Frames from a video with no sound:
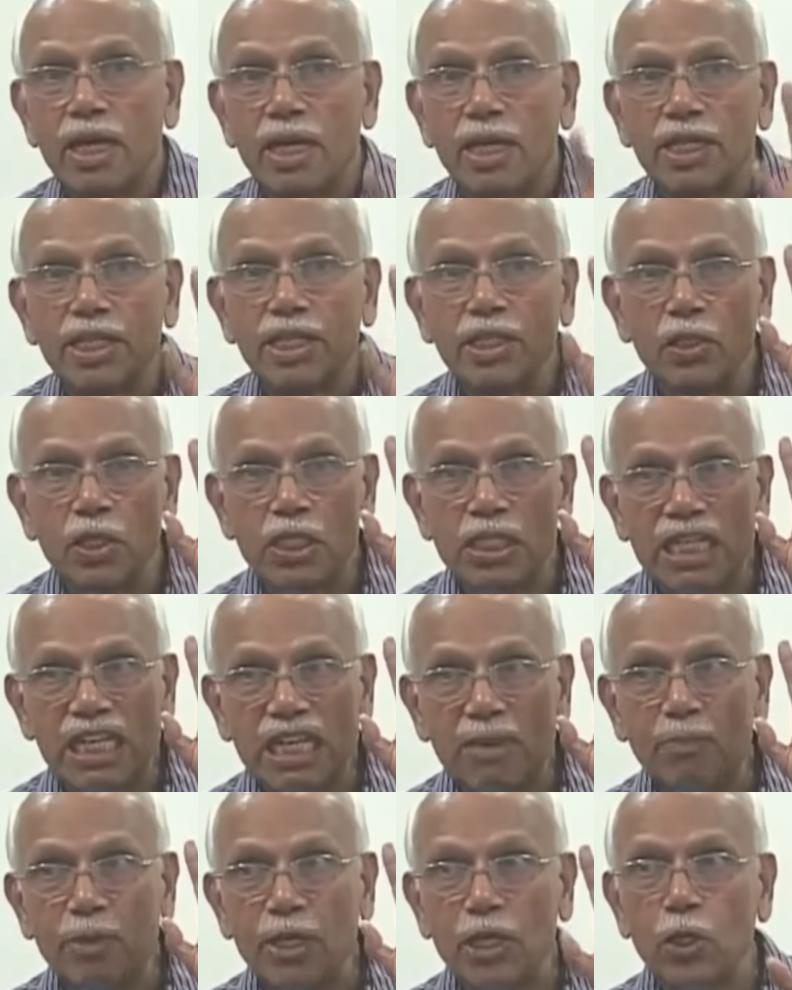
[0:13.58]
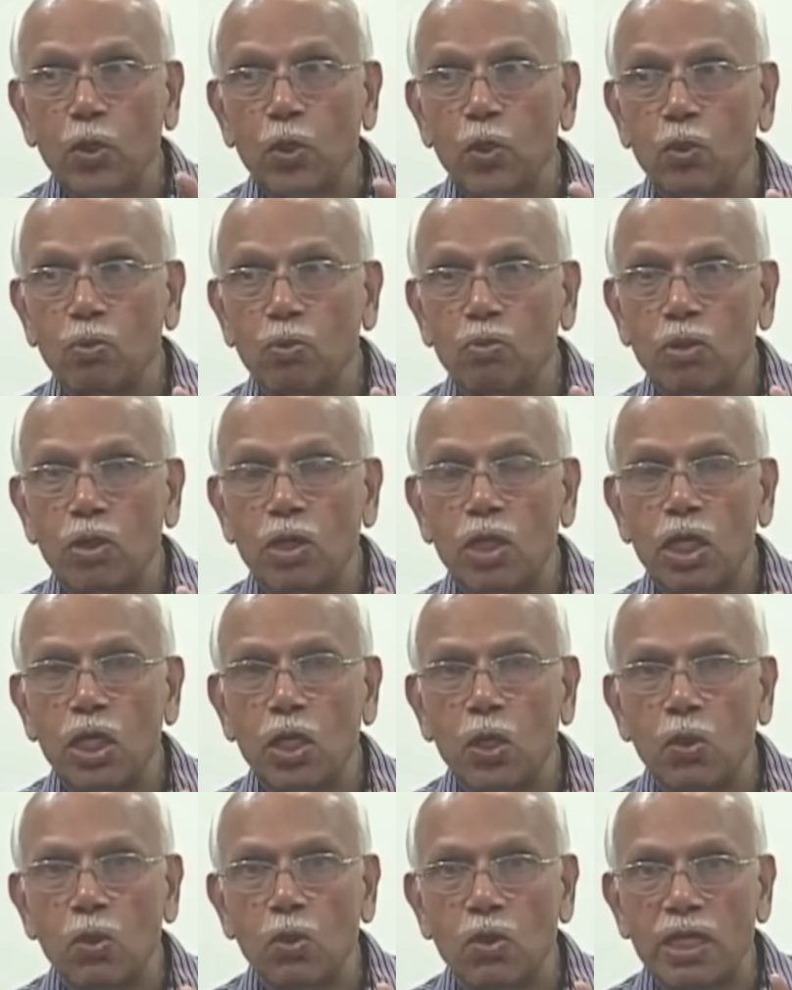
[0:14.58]
In your sleeping room,
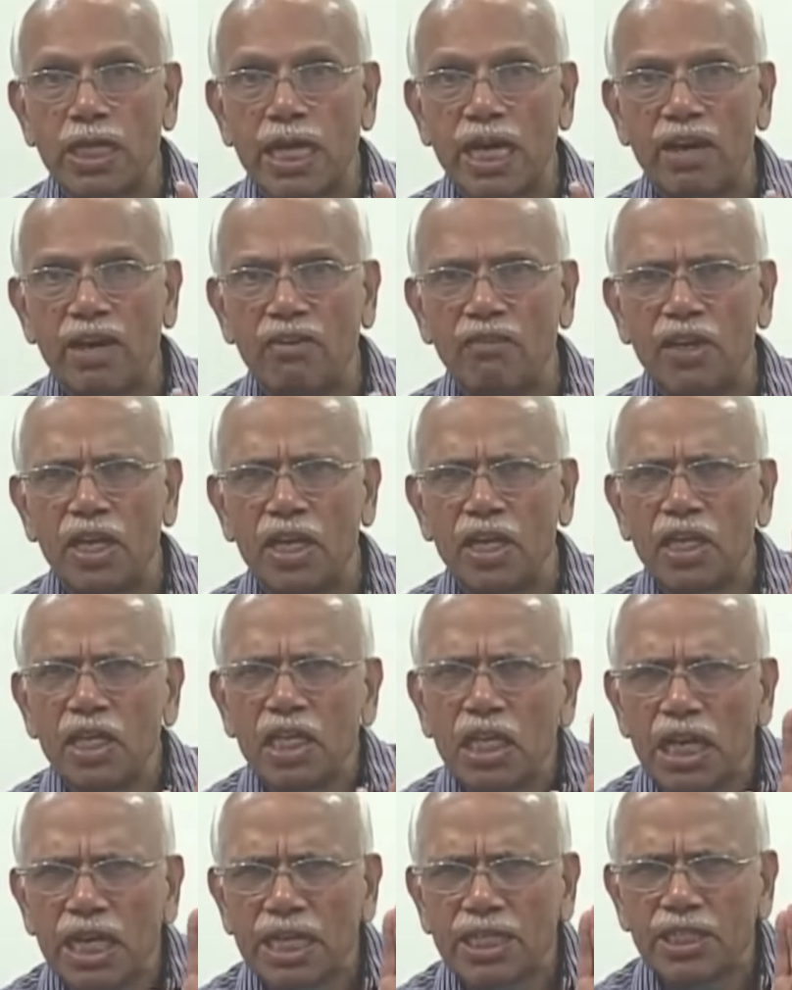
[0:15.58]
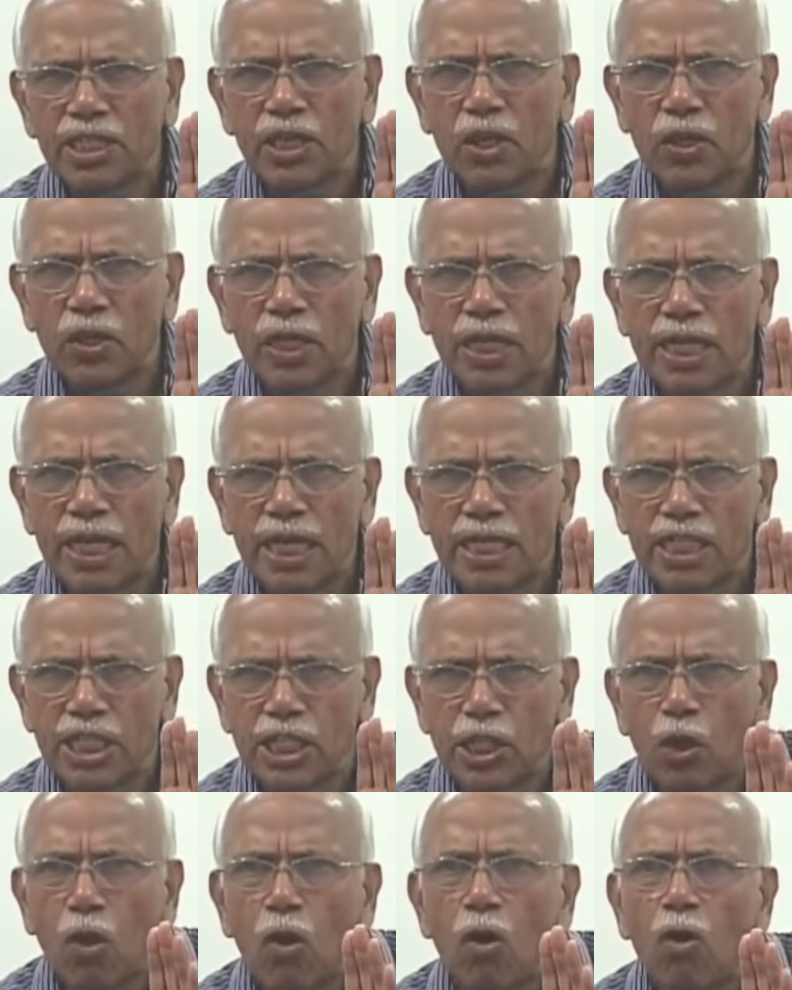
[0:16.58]
don't have any electronic gadget
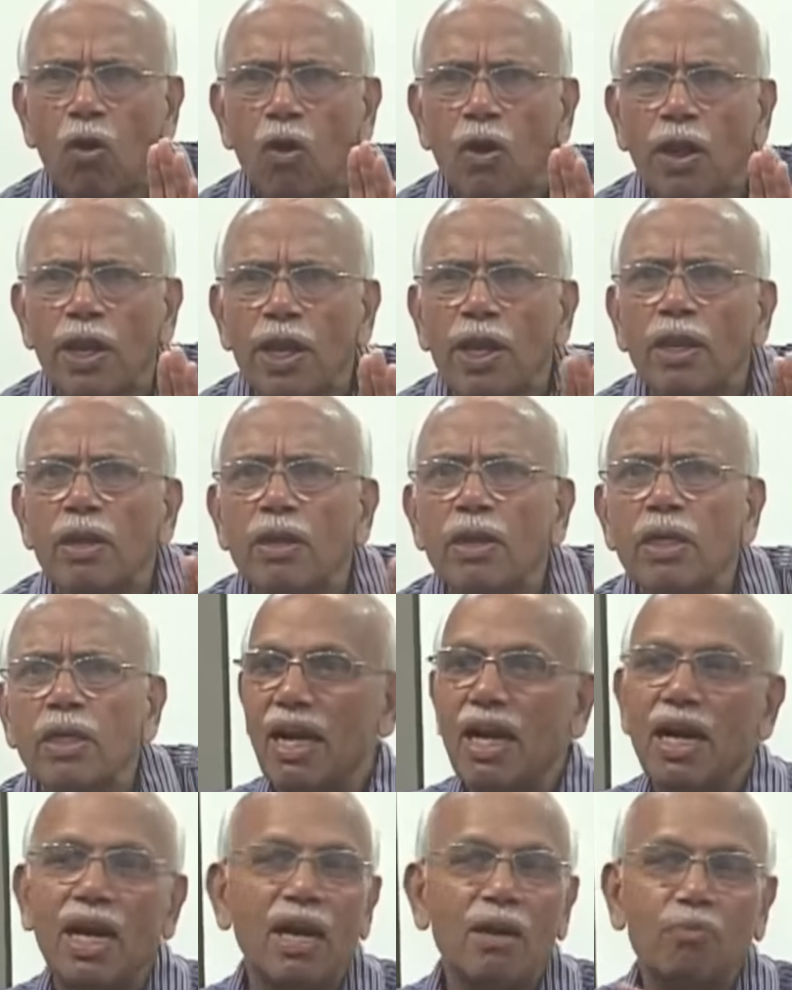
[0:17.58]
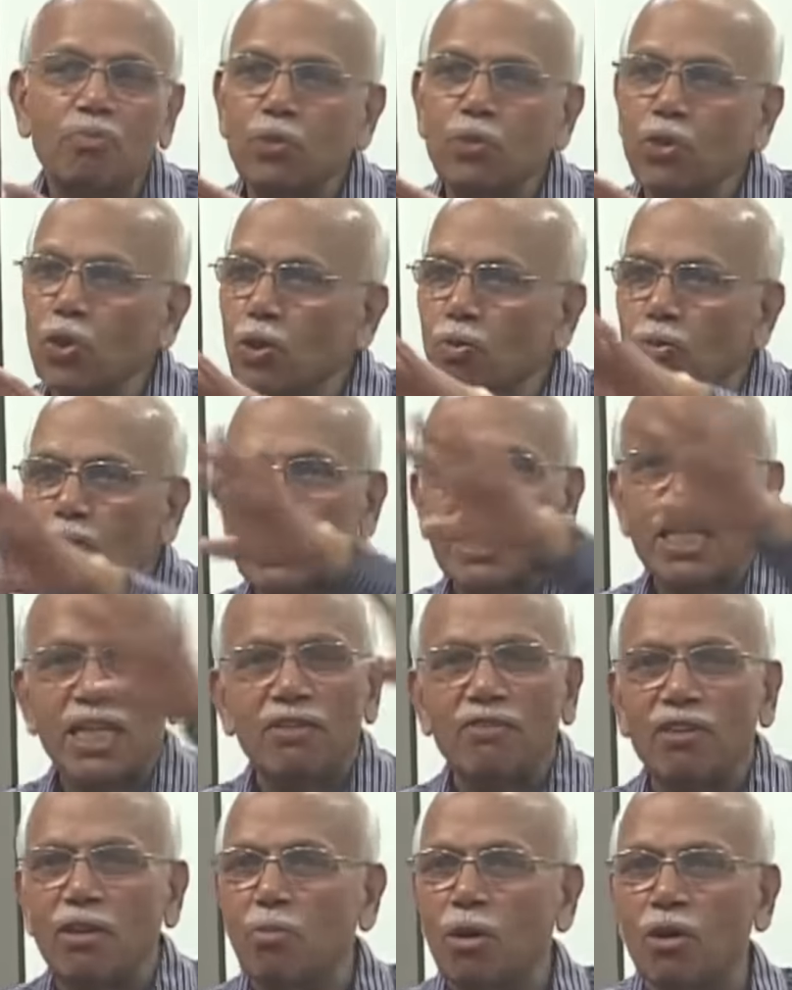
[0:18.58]
on. Aptopa
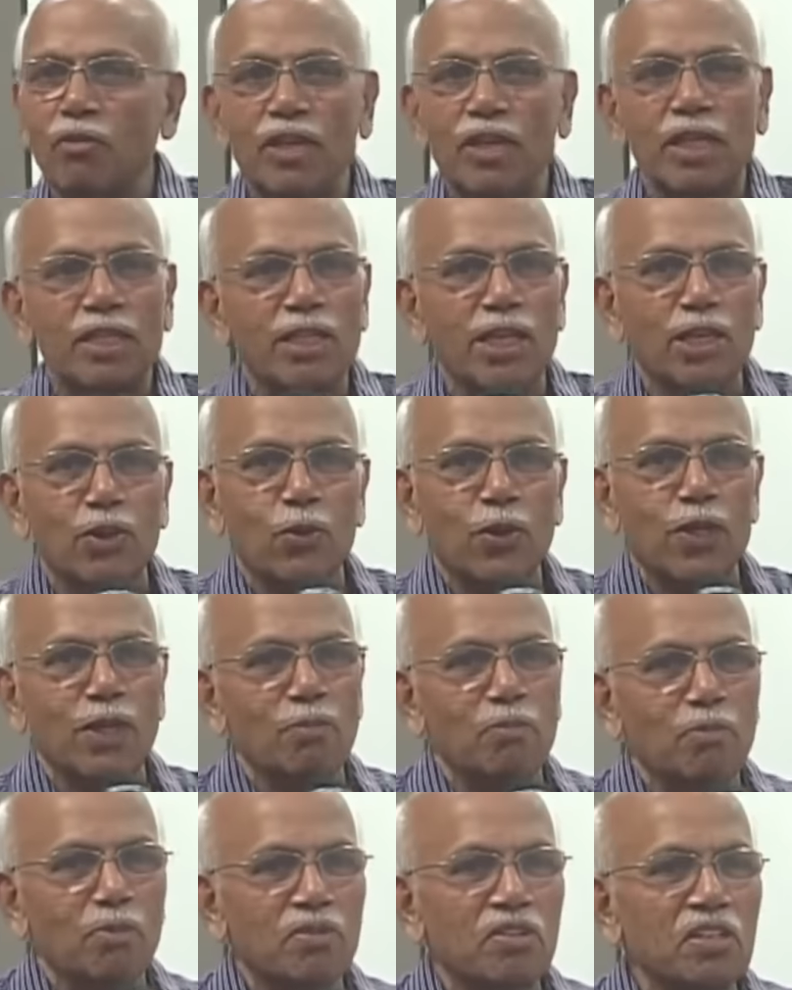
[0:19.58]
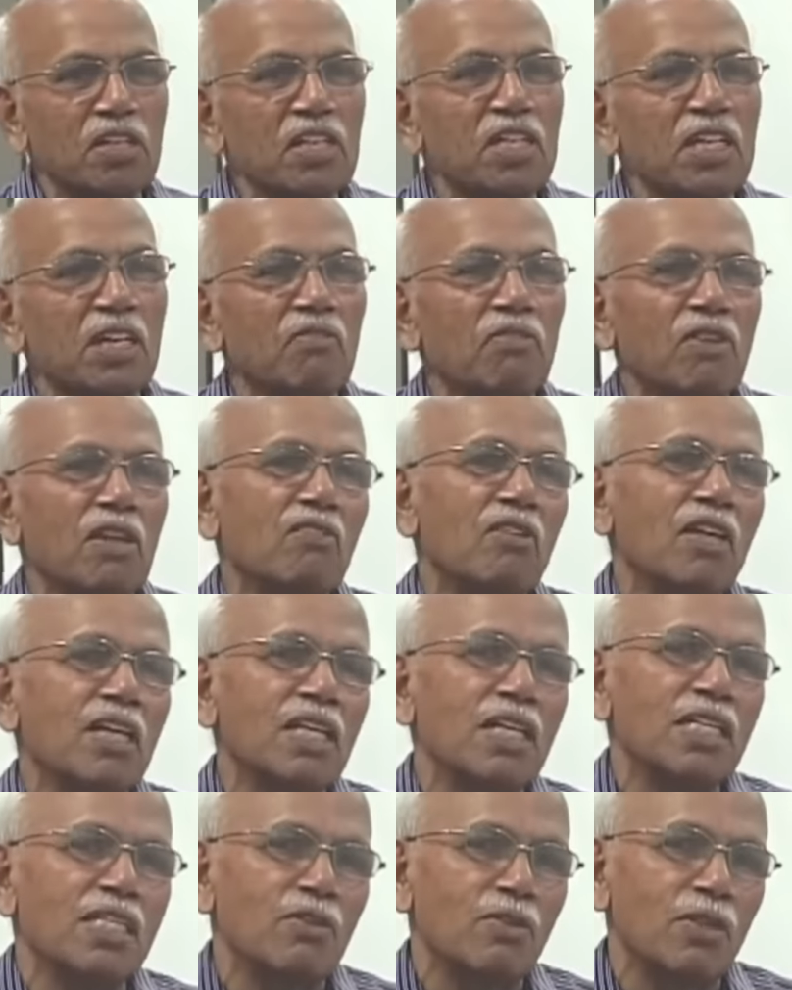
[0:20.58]
sevi bhavet arogyam. Treat everyone
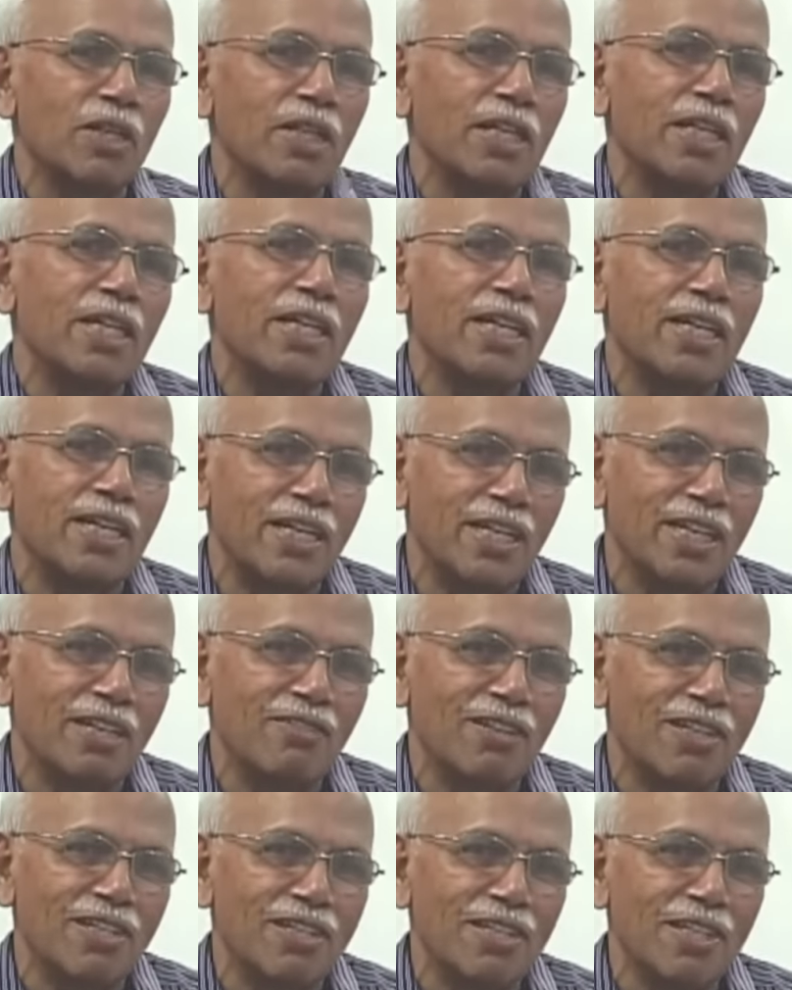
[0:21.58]
as your near and dear ones.